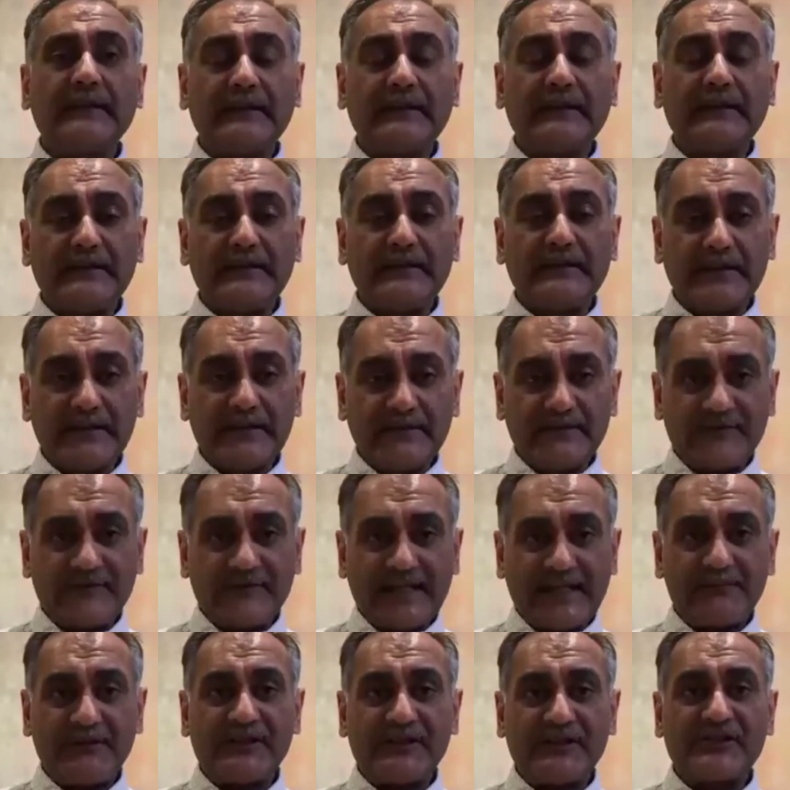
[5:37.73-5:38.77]
nerve
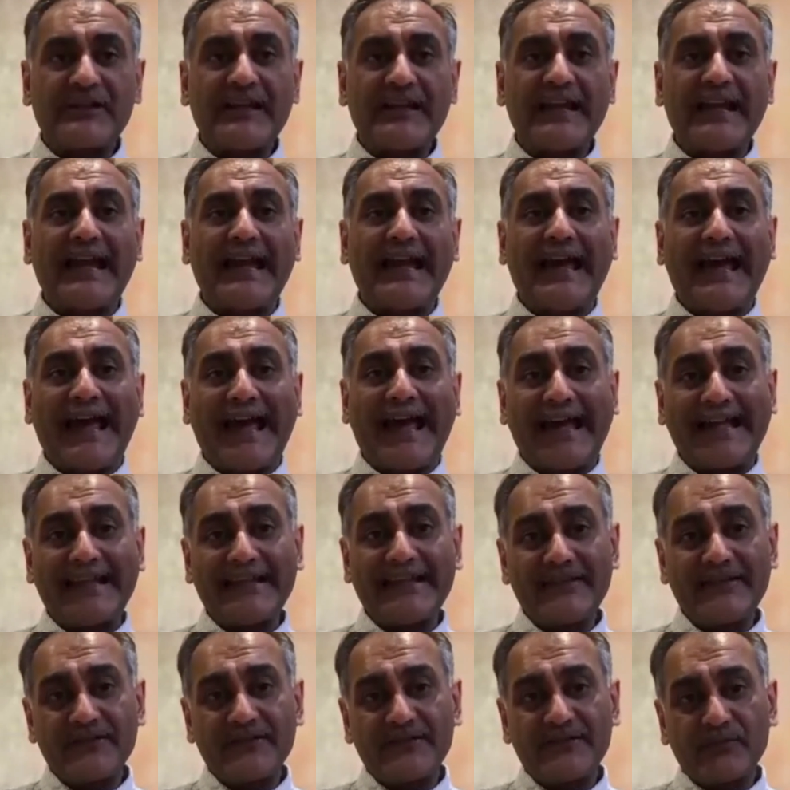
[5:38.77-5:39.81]
damage
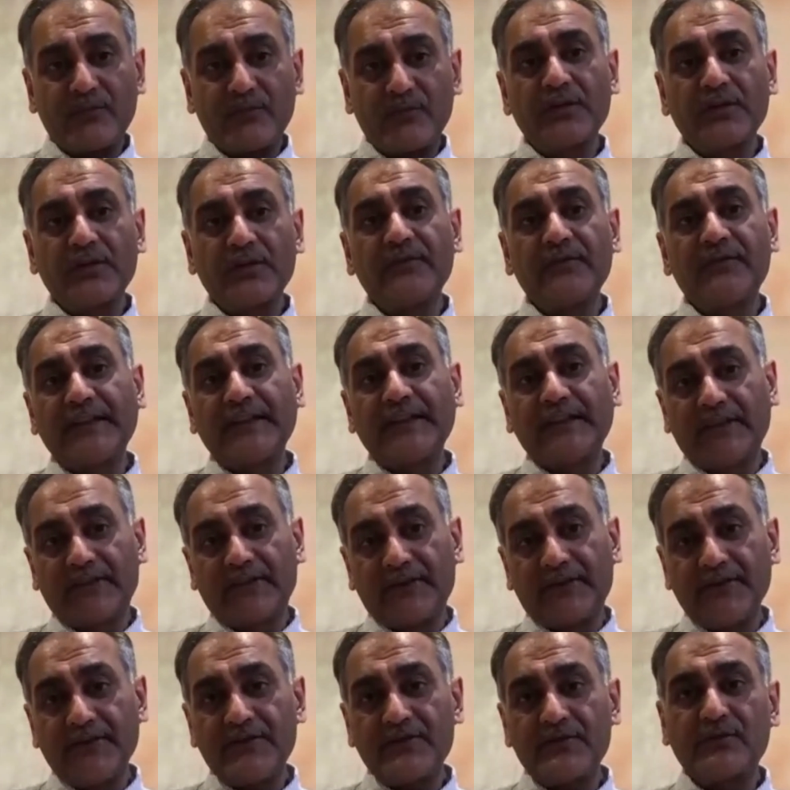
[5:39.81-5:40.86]
and one of the
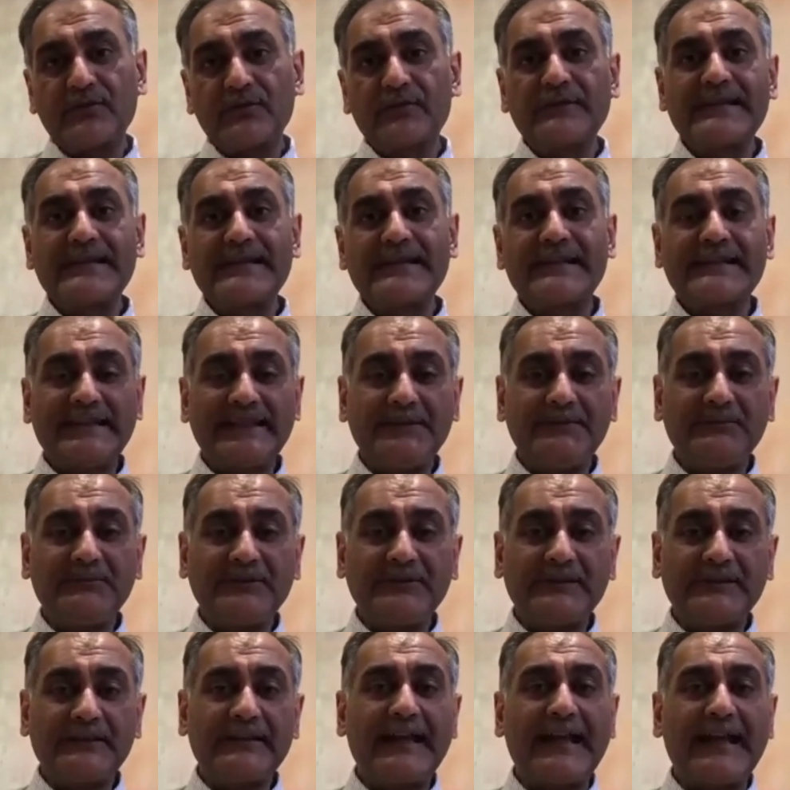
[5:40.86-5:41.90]
others, or
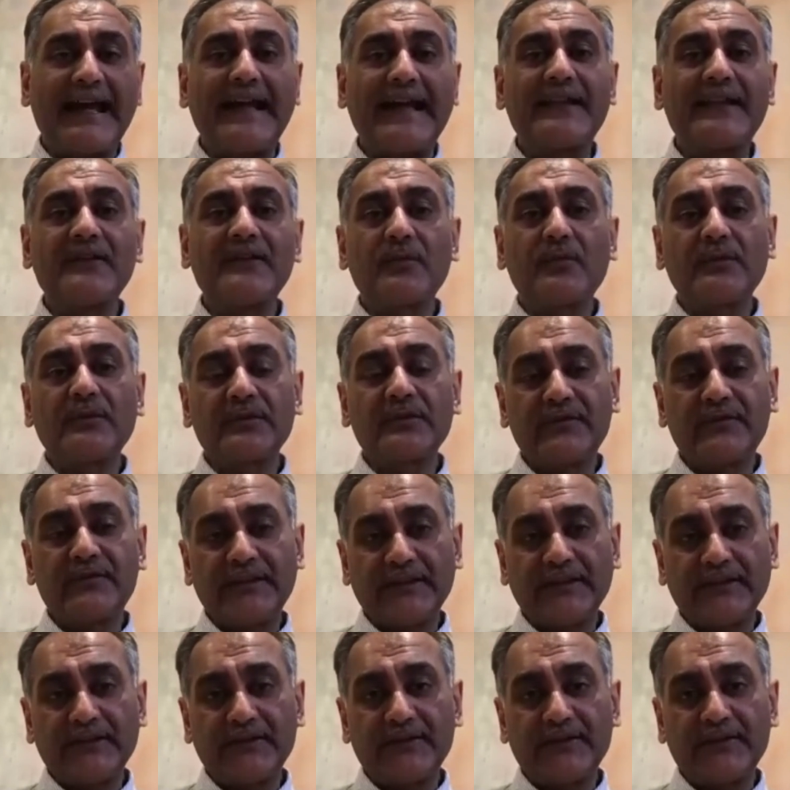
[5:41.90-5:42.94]
ischemia and one of
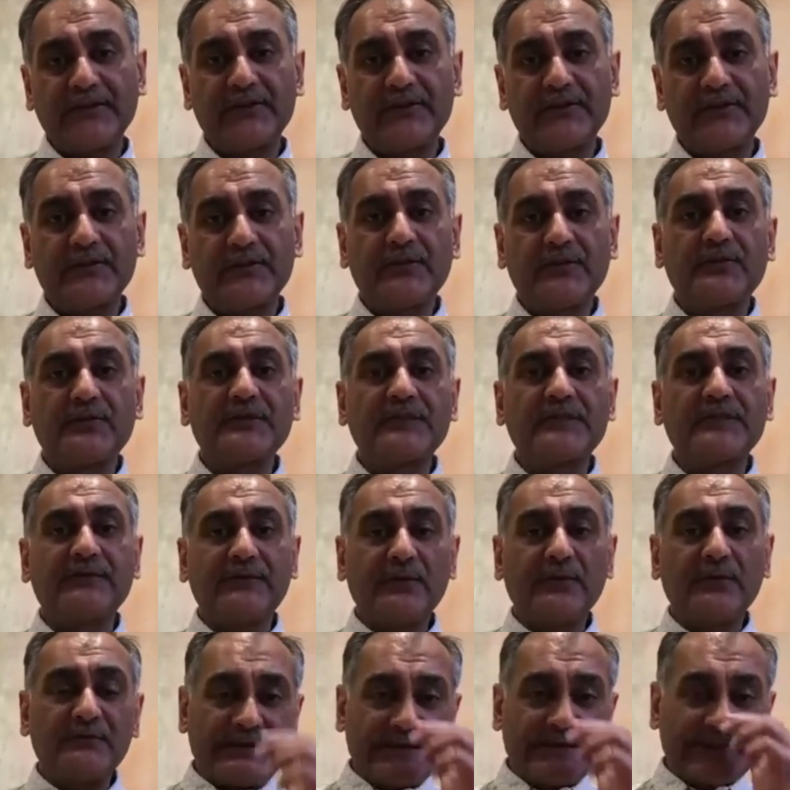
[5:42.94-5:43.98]
the others, or
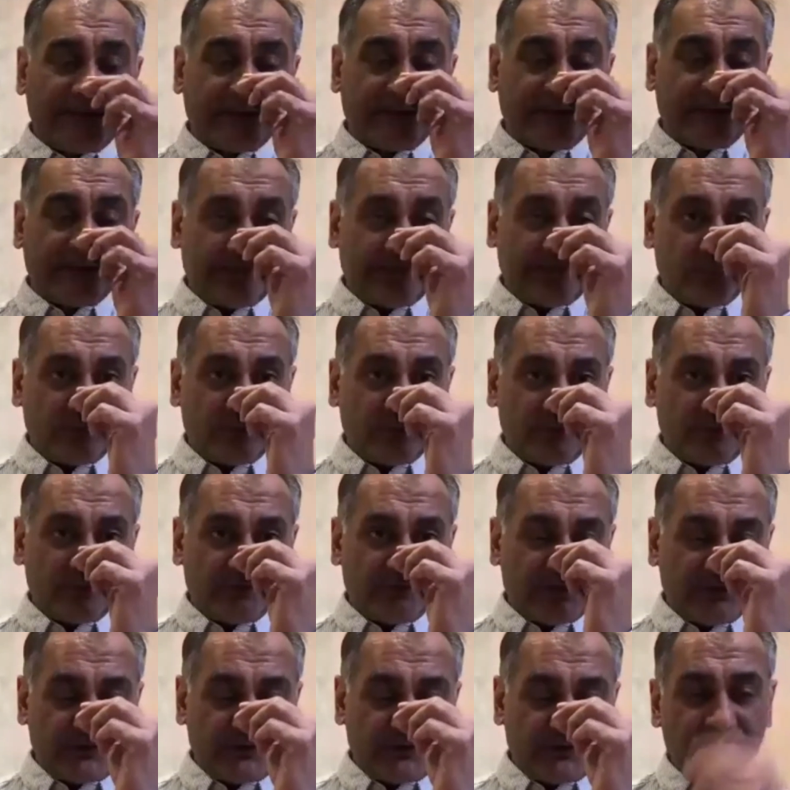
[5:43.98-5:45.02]
deformity and one of
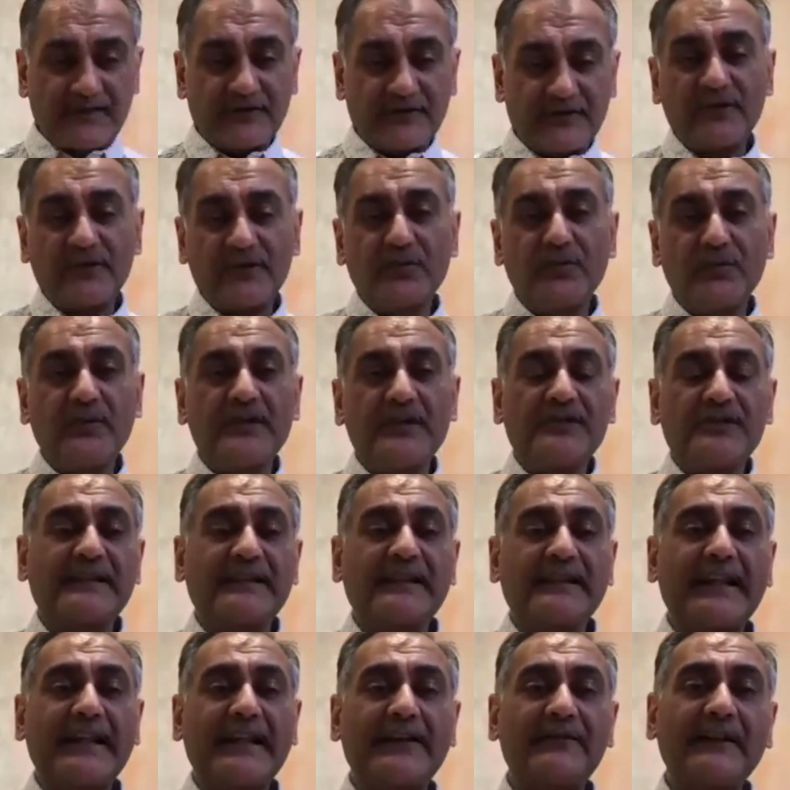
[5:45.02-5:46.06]
the others. In other words, you
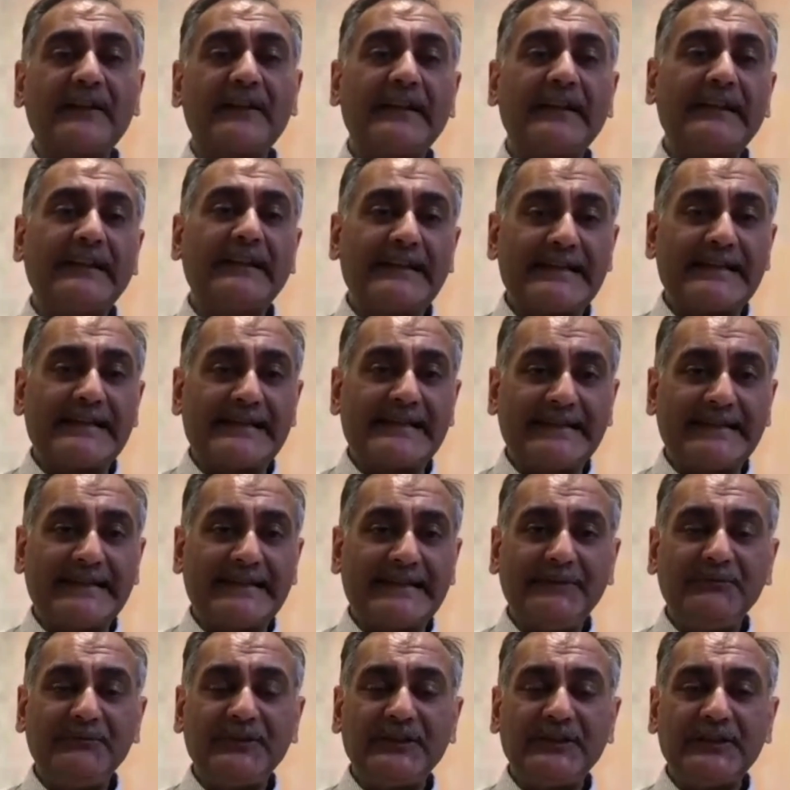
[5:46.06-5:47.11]
can have
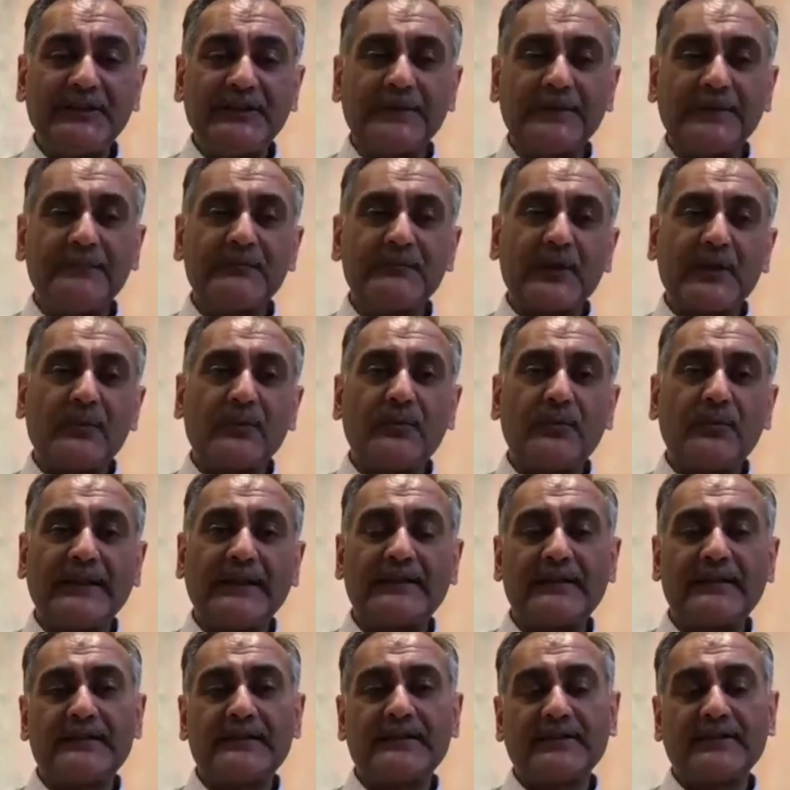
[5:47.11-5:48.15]
ischemia
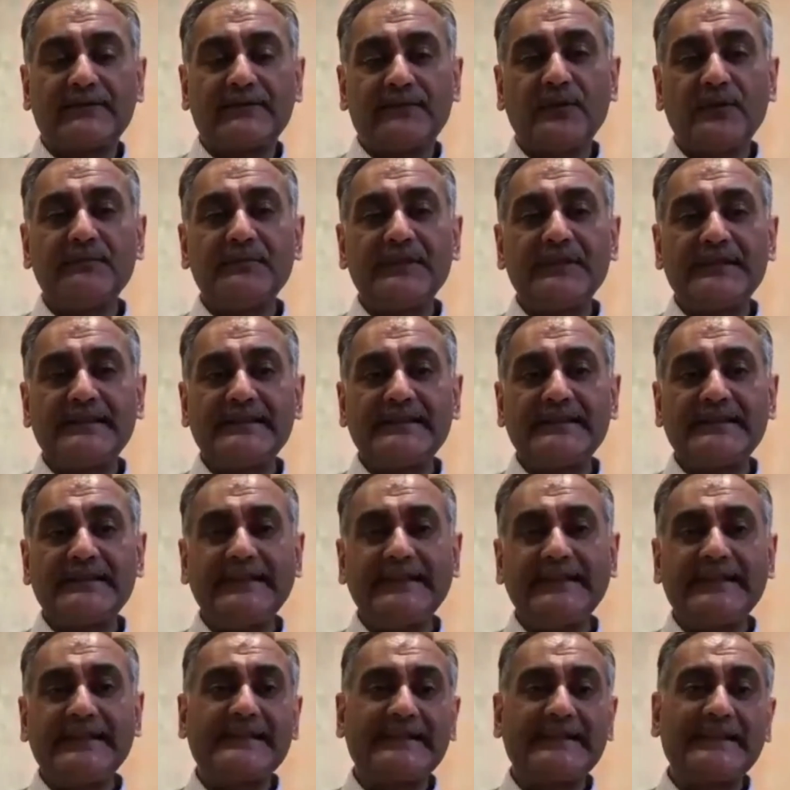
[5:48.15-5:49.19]
with
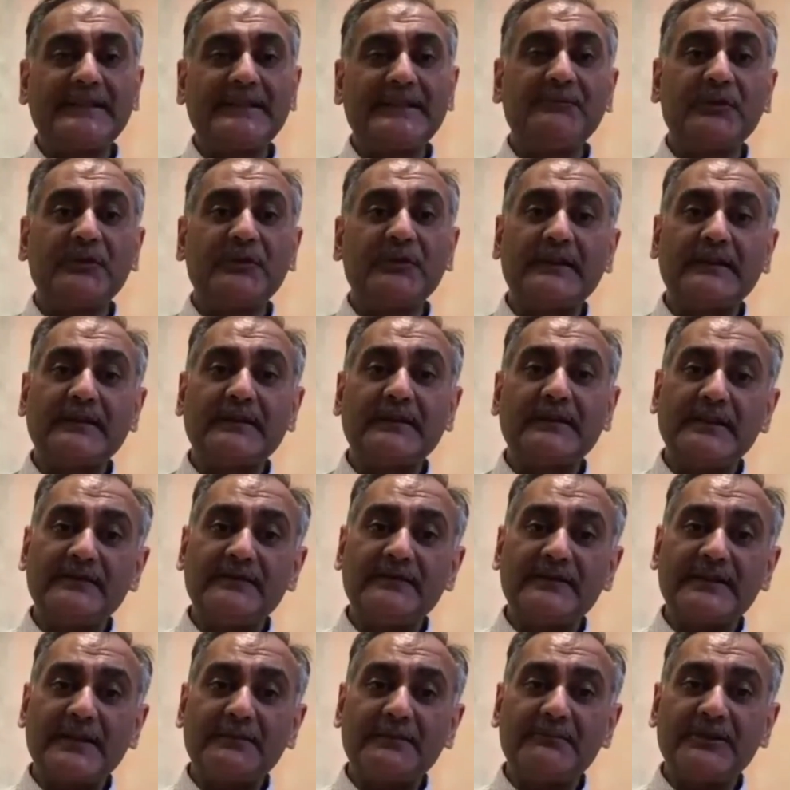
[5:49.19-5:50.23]
deformity, ischemia with
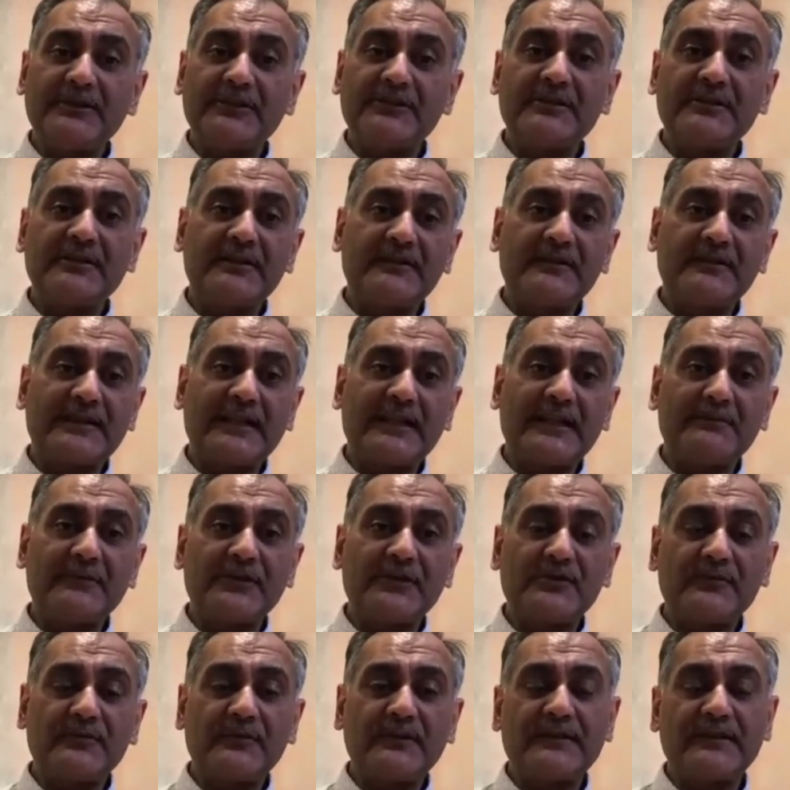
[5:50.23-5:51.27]
nerve damage
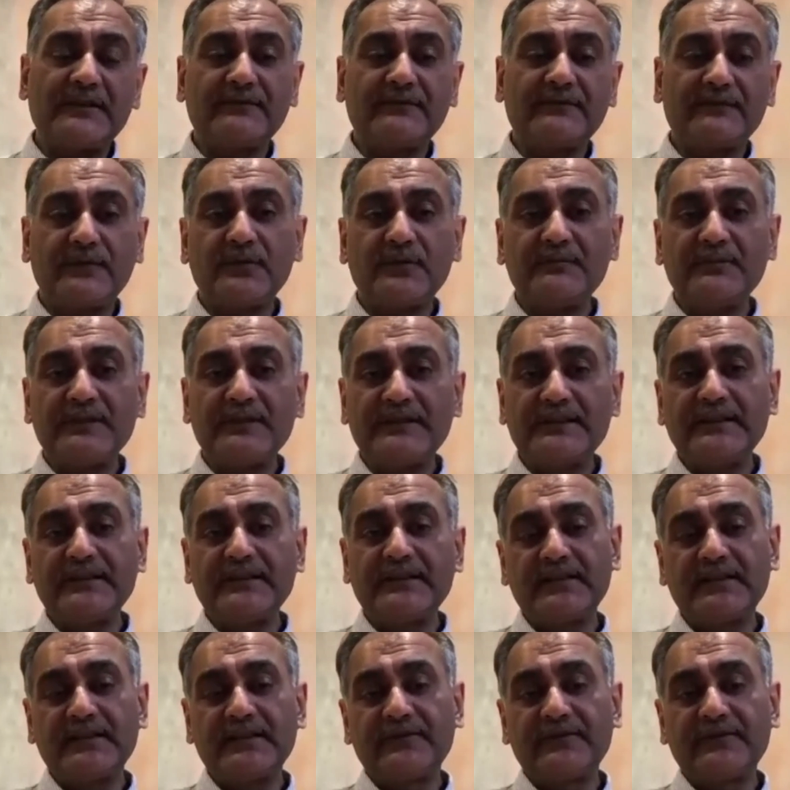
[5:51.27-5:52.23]
with deformity,